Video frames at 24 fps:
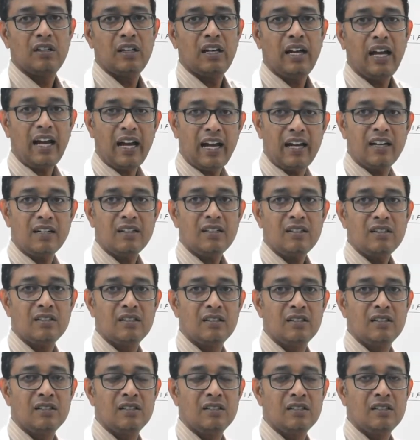and
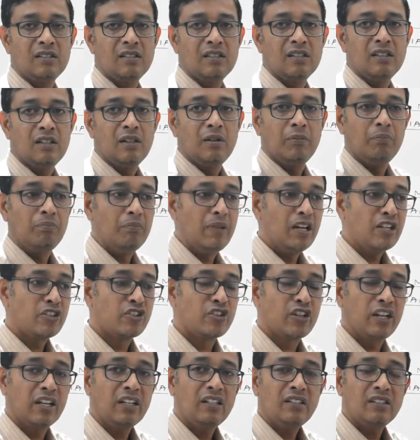
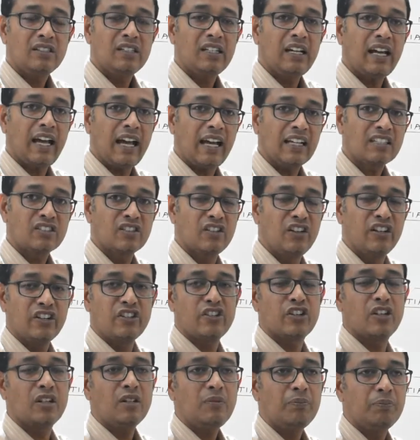measuring the
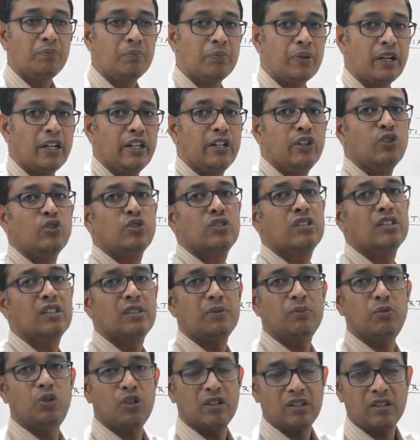acceleration produced in the
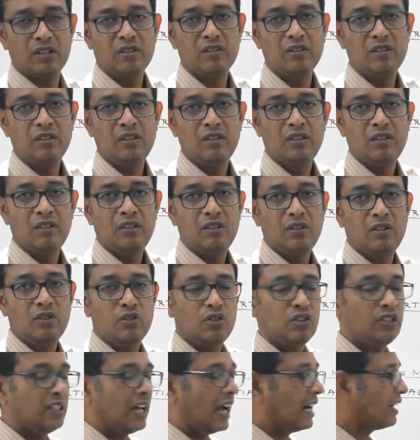body.
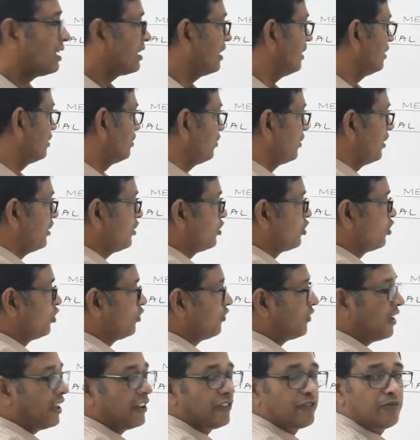So in that case, the ratio
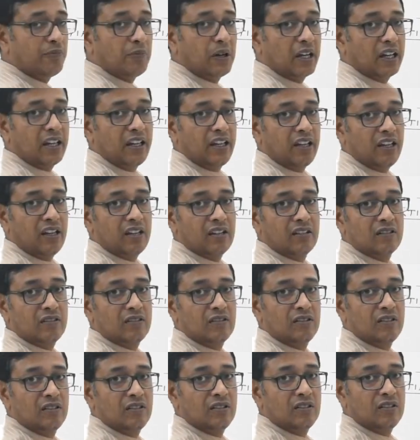of F by A,
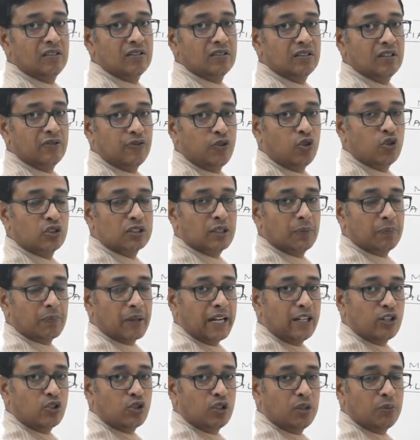the force
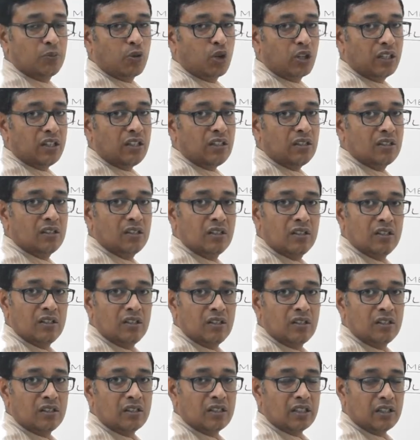applied to the body
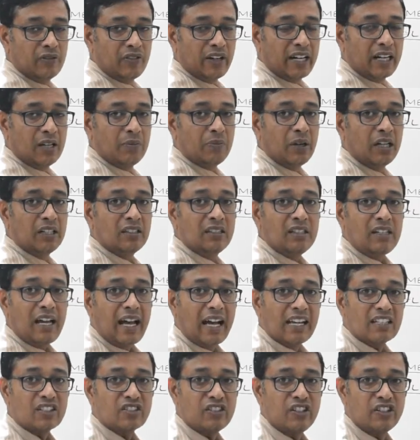divided by the
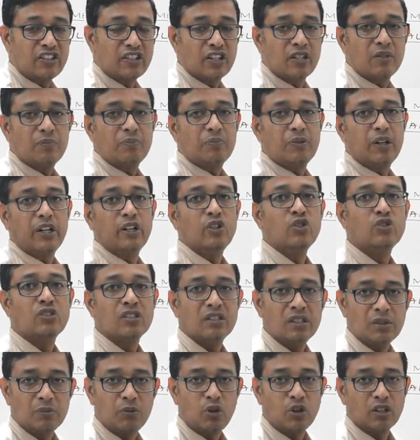acceleration produced
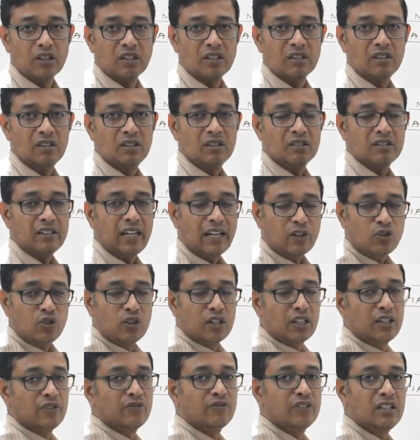in the body, that will
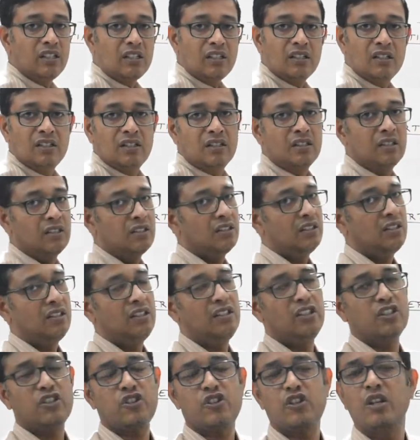give the
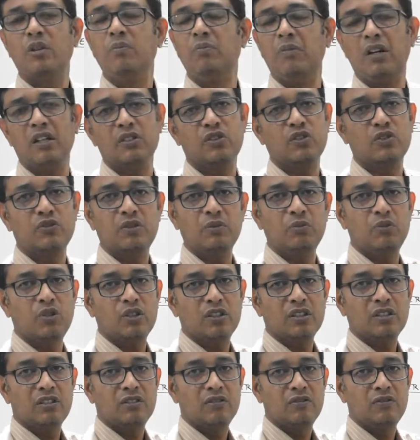inertial mass of the
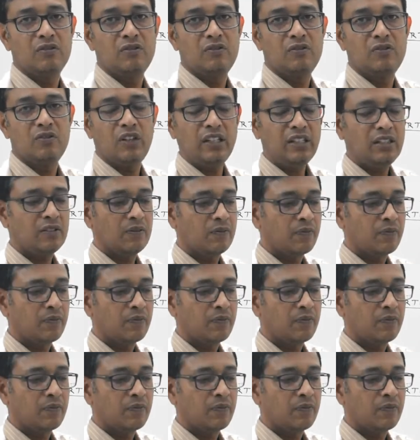body, right?